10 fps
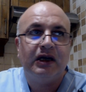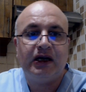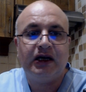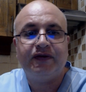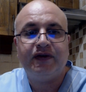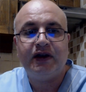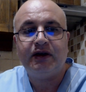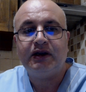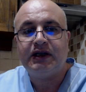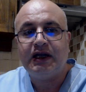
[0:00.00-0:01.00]
heart
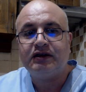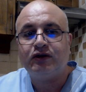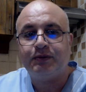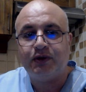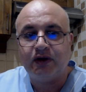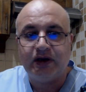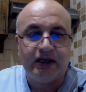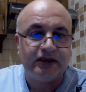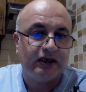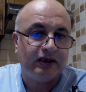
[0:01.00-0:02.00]
failure tends to
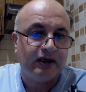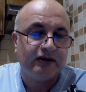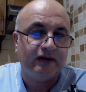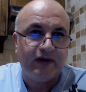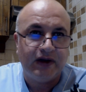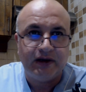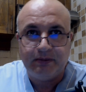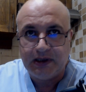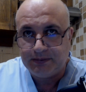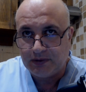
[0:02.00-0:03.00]
progress and has a very
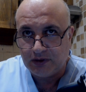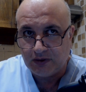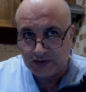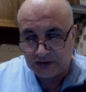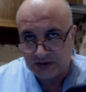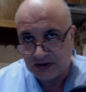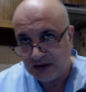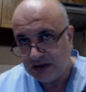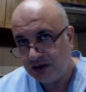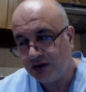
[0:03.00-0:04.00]
bad prognosis,
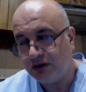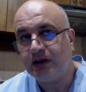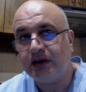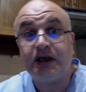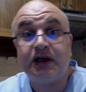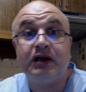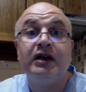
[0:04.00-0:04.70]
notably